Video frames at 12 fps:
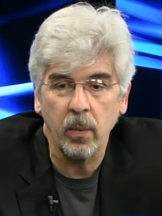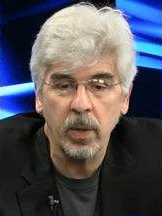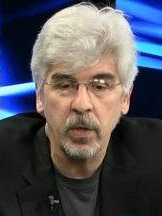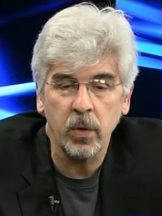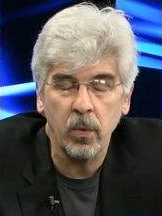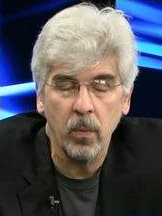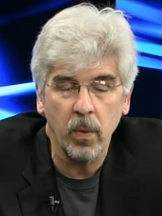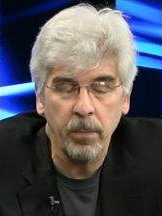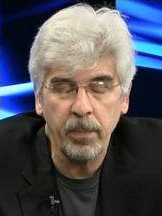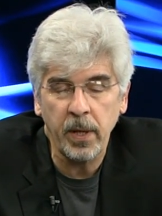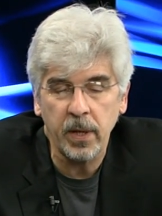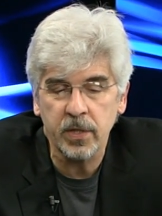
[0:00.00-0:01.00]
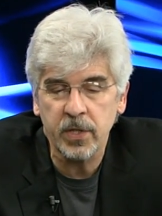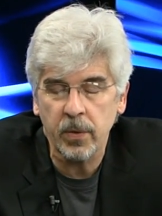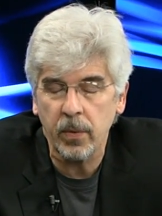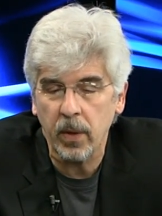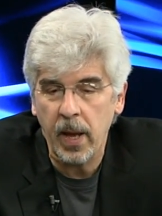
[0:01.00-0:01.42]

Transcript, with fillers: We do repeated serial